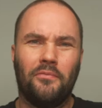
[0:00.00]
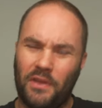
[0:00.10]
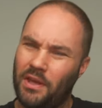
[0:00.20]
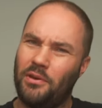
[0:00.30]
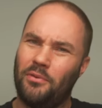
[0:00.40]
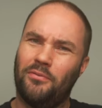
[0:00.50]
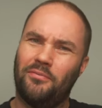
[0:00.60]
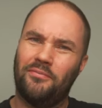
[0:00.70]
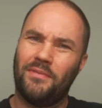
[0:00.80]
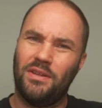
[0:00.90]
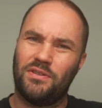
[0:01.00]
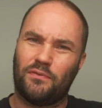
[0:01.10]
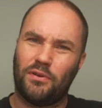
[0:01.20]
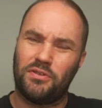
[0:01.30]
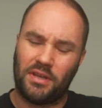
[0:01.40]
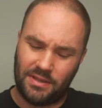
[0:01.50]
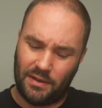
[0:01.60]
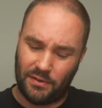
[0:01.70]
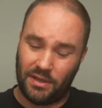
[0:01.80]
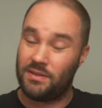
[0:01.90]
Thank you. Insta360
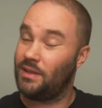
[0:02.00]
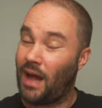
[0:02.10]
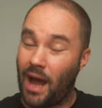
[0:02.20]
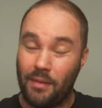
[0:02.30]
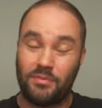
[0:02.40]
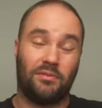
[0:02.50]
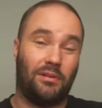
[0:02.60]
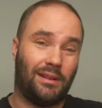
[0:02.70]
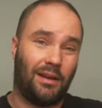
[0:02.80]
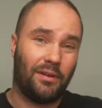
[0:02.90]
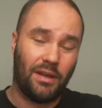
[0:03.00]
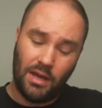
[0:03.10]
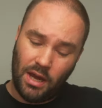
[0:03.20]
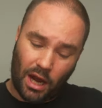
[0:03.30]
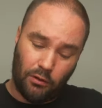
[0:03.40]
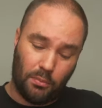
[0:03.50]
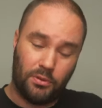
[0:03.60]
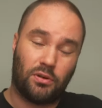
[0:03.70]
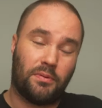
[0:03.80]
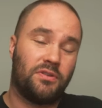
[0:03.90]
for this. I absolutely love it. I will be
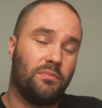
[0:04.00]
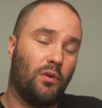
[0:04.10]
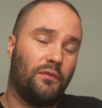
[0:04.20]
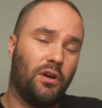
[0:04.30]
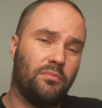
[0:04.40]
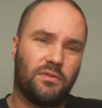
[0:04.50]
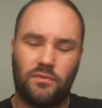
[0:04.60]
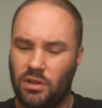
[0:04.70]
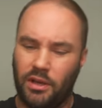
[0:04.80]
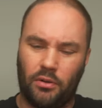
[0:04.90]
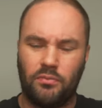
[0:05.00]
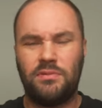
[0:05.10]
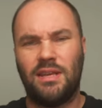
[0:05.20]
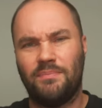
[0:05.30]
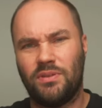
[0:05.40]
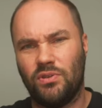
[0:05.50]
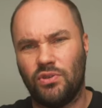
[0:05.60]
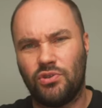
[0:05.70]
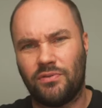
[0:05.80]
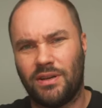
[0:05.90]
dropping some more films of Delano tips
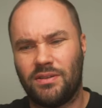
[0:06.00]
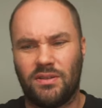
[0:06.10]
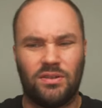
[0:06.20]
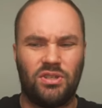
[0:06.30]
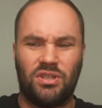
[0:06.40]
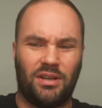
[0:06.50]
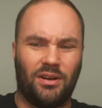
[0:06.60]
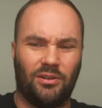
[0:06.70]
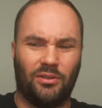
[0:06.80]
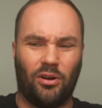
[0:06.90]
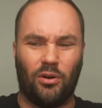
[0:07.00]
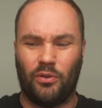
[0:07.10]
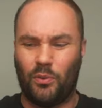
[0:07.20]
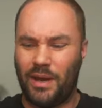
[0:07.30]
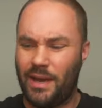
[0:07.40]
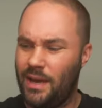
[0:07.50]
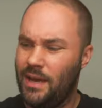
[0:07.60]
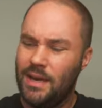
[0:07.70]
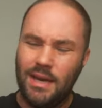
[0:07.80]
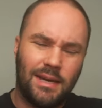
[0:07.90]
and tricks and shit along the way.
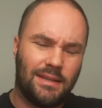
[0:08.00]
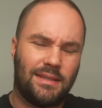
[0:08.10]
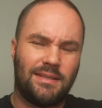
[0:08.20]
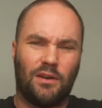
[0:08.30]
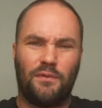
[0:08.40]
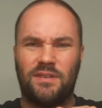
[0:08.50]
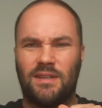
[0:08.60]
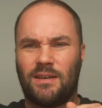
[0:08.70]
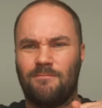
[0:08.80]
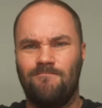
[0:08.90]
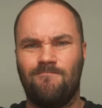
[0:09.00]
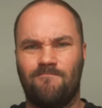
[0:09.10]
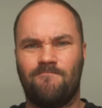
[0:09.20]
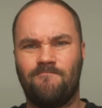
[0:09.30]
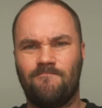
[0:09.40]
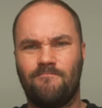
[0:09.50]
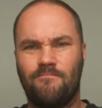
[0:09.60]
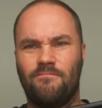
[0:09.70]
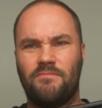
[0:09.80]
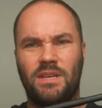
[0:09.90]
The selfie stick mm,
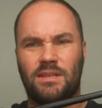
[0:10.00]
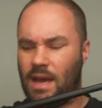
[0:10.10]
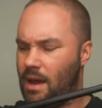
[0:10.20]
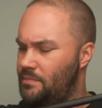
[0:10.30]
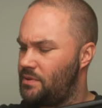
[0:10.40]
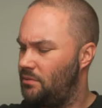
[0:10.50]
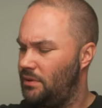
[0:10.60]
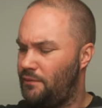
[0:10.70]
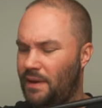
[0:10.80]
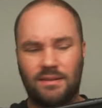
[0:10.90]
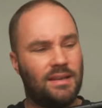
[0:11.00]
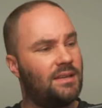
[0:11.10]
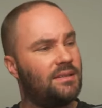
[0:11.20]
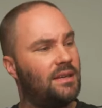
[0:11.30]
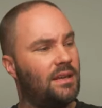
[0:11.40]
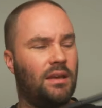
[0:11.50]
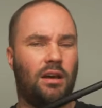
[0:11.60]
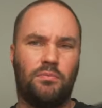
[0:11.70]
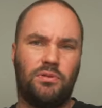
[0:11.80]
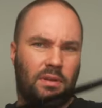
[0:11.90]
is absolutely fantastic. It
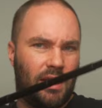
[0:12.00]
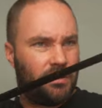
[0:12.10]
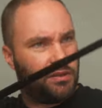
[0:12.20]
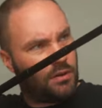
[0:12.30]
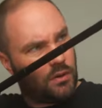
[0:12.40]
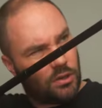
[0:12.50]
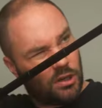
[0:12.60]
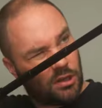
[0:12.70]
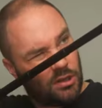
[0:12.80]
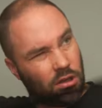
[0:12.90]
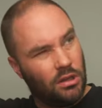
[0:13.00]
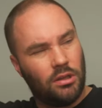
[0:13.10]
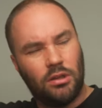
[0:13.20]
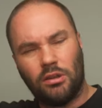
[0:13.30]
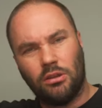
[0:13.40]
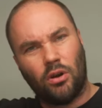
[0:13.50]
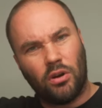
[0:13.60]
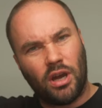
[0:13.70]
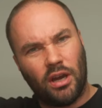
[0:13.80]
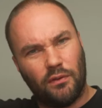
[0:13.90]
helps you get this, you know,
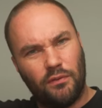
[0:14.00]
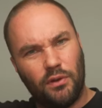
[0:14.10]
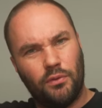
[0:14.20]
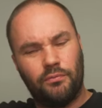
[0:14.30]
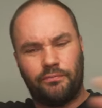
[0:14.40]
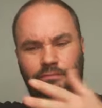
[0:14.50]
long kind of view.